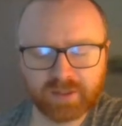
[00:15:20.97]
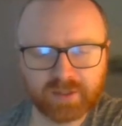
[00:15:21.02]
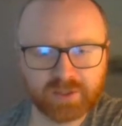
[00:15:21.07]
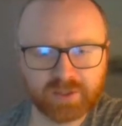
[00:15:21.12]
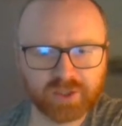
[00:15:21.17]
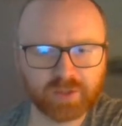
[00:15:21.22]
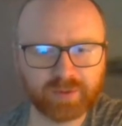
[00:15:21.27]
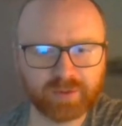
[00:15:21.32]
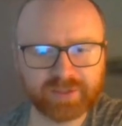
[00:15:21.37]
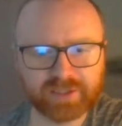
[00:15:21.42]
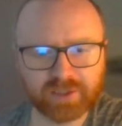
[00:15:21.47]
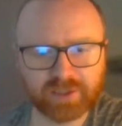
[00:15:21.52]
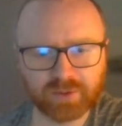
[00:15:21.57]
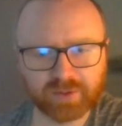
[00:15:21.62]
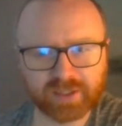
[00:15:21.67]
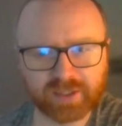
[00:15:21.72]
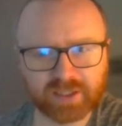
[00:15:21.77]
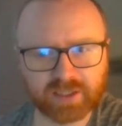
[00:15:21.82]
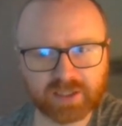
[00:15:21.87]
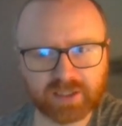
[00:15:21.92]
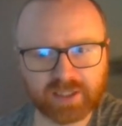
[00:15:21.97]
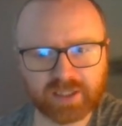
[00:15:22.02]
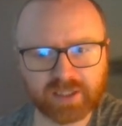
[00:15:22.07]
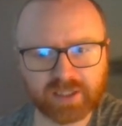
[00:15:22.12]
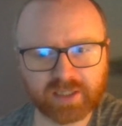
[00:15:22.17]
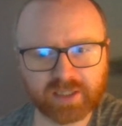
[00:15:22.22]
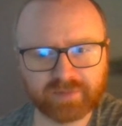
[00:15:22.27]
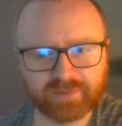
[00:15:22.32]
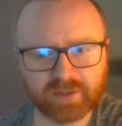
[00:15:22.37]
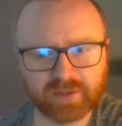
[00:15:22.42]
So I'll need to look at this line,
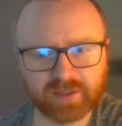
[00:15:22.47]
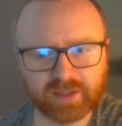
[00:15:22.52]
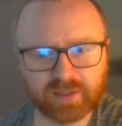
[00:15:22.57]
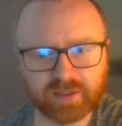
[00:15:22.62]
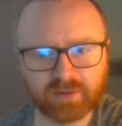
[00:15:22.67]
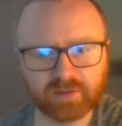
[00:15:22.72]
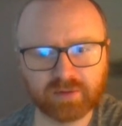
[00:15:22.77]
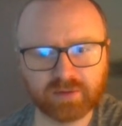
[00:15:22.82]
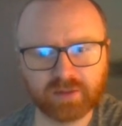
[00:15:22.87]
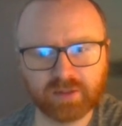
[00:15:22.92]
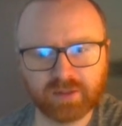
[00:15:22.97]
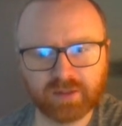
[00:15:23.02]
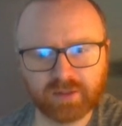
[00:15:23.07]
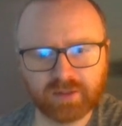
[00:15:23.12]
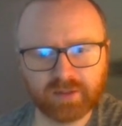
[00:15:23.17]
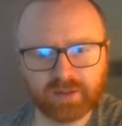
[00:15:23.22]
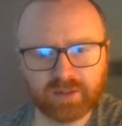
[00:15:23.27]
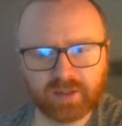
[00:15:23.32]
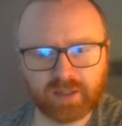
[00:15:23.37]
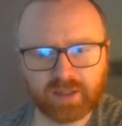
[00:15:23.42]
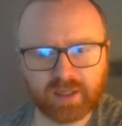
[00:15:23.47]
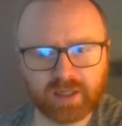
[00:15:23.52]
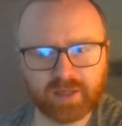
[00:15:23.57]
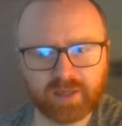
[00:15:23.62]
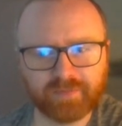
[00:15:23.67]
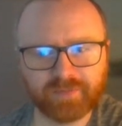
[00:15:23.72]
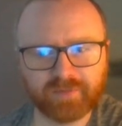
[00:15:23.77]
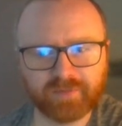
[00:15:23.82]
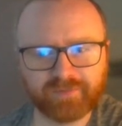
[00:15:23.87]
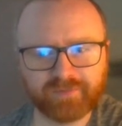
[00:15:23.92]
have a little
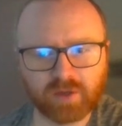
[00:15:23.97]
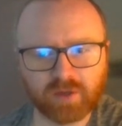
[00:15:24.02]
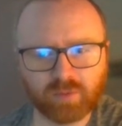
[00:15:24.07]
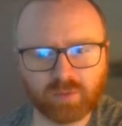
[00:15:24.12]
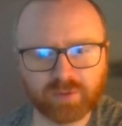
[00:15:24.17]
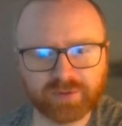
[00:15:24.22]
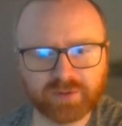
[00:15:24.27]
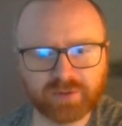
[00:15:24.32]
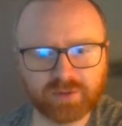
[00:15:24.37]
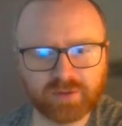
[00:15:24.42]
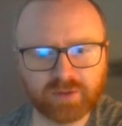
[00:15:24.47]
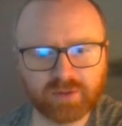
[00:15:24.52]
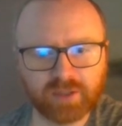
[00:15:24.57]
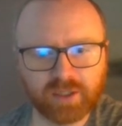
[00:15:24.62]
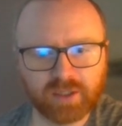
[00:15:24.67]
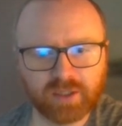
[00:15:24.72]
figure out what to do.